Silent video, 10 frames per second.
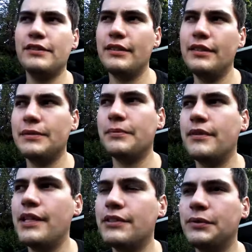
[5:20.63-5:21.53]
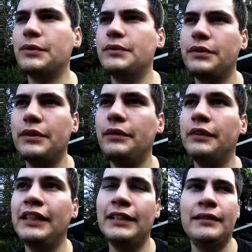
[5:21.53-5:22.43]
They're inspirational. Or Drew,
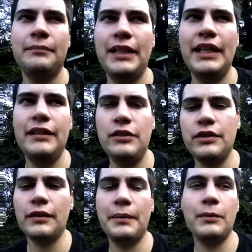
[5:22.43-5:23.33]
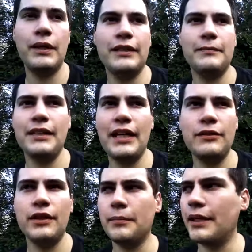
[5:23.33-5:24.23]
man, you talk about Wake Up Now,
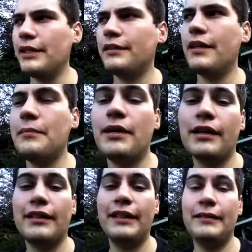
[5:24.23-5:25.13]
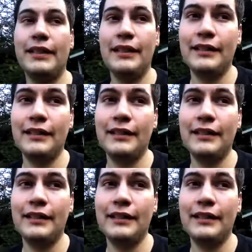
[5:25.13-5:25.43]
you talk about internet marketing.